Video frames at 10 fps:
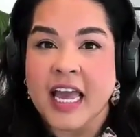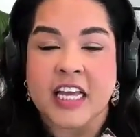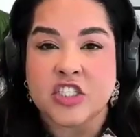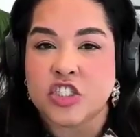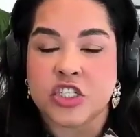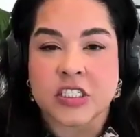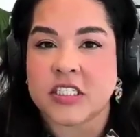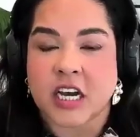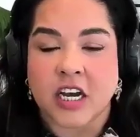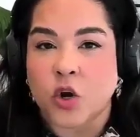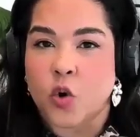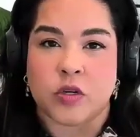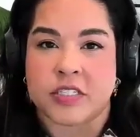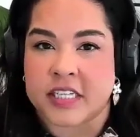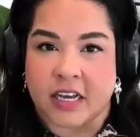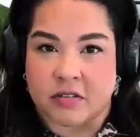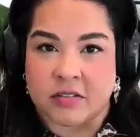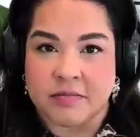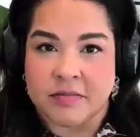it's just a core skill.